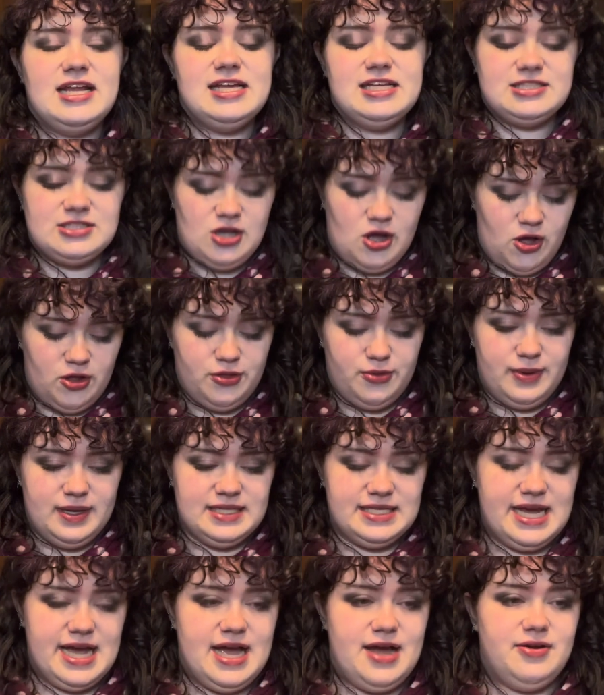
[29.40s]
it's all the way
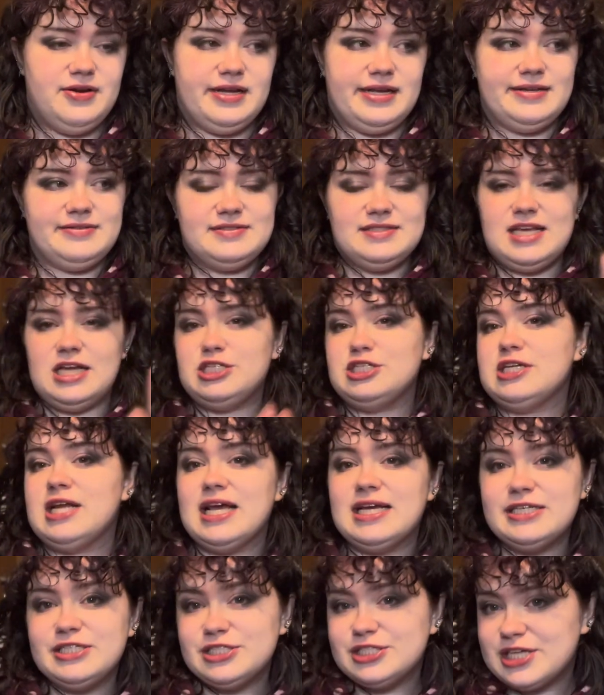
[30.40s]
down. It gives such a
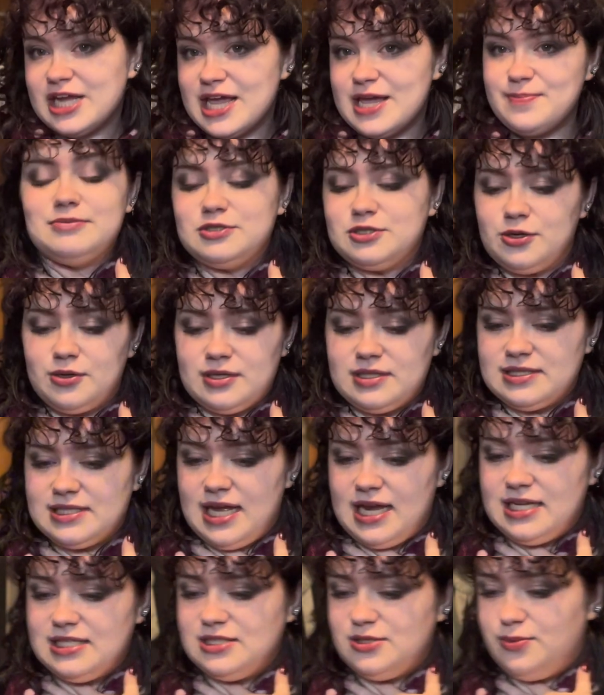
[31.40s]
nice shape. So
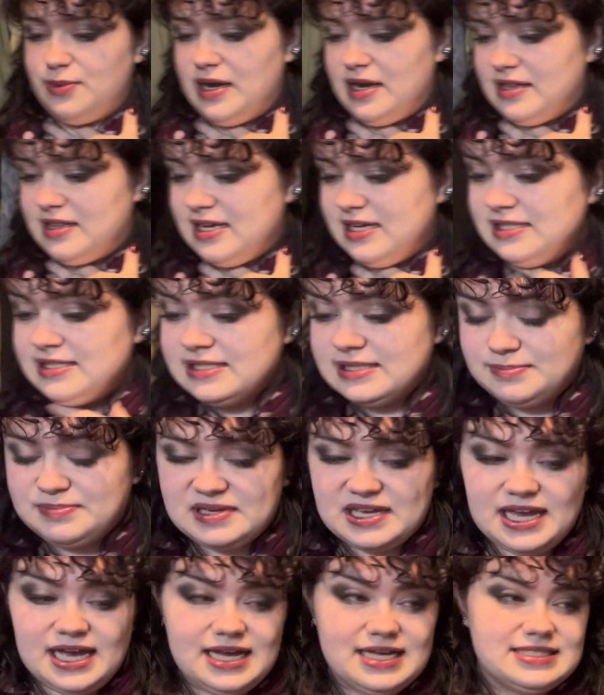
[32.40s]
excited to wear this
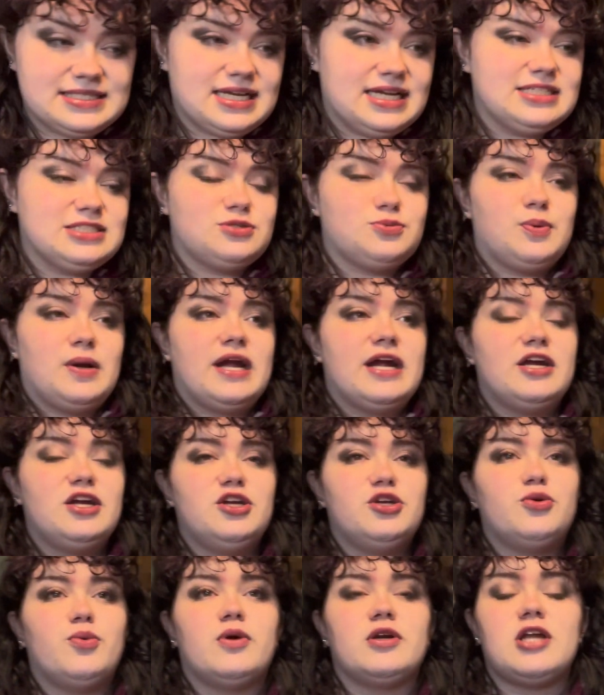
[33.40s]
because I swear
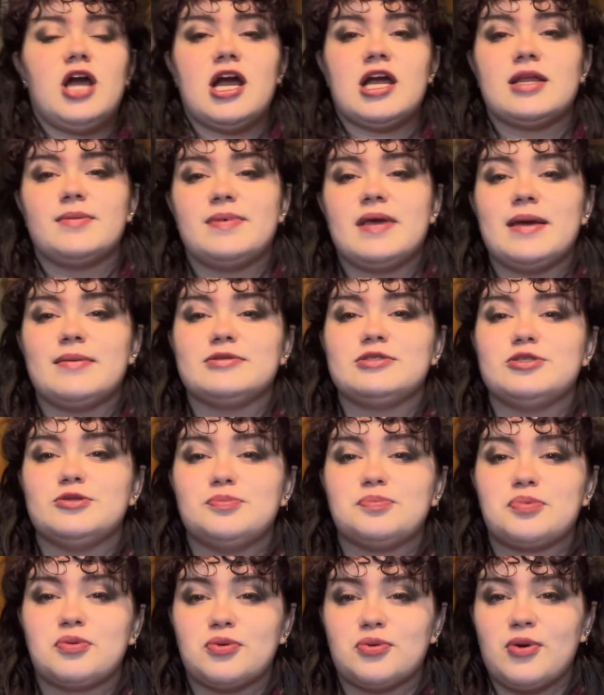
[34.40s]
you are not going to be able to
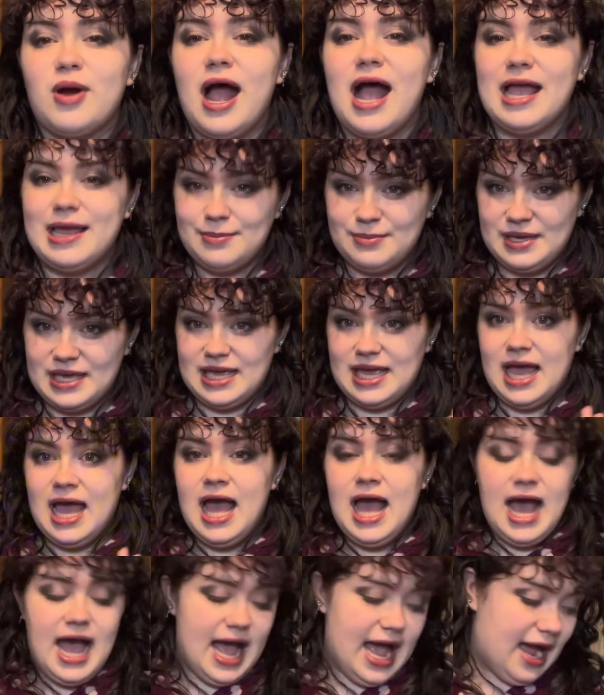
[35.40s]
pry me
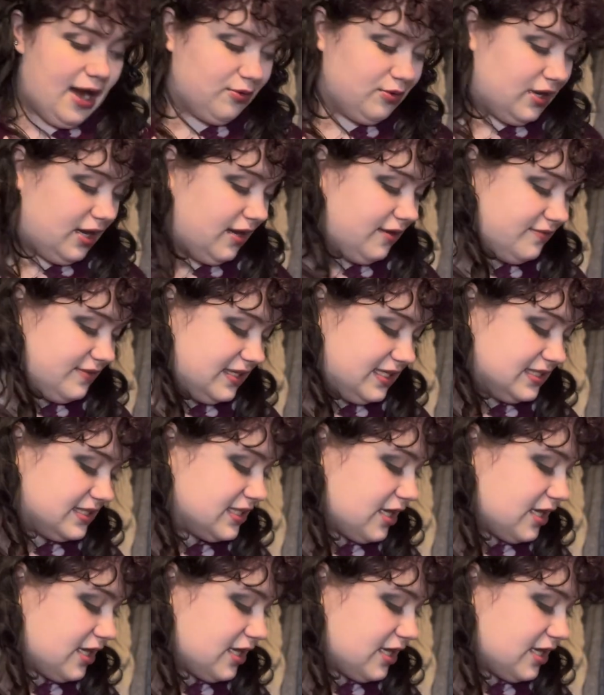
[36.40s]
out of this